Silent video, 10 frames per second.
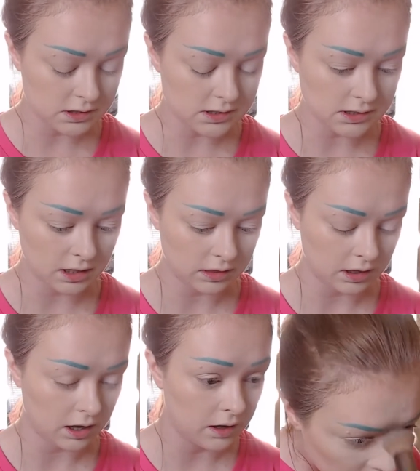to set
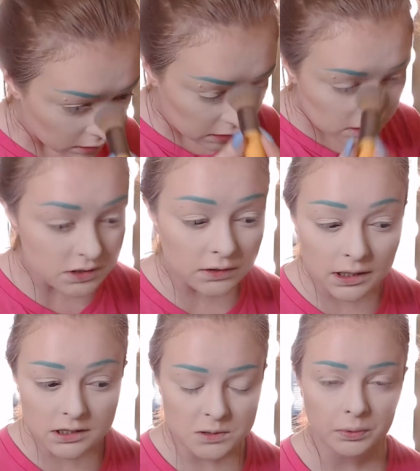that. I also
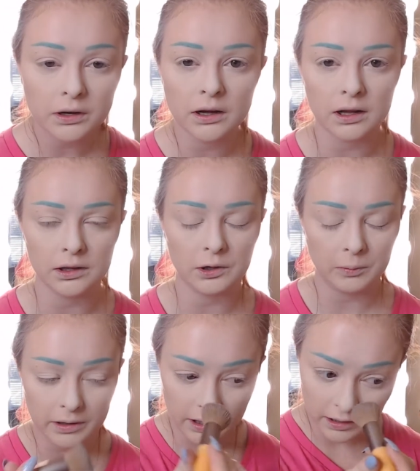like to put a little
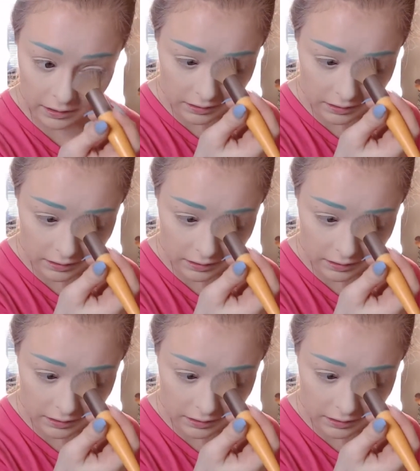bit